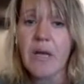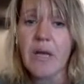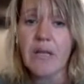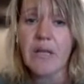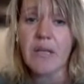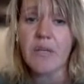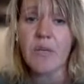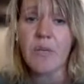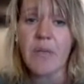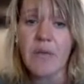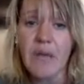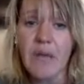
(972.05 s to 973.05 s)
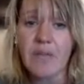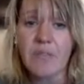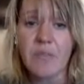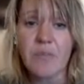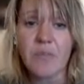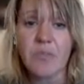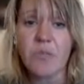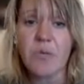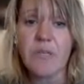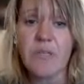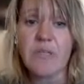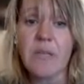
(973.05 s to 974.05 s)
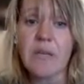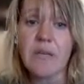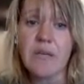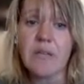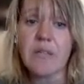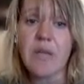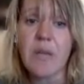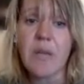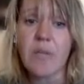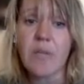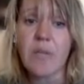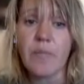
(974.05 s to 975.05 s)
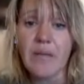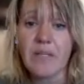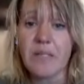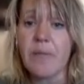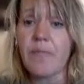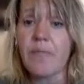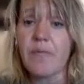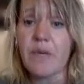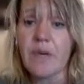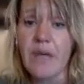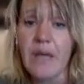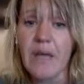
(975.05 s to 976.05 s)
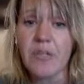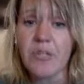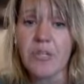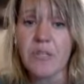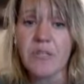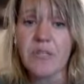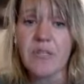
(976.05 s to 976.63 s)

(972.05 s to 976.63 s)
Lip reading: And then you might have some students that a timer makes them feel anxious,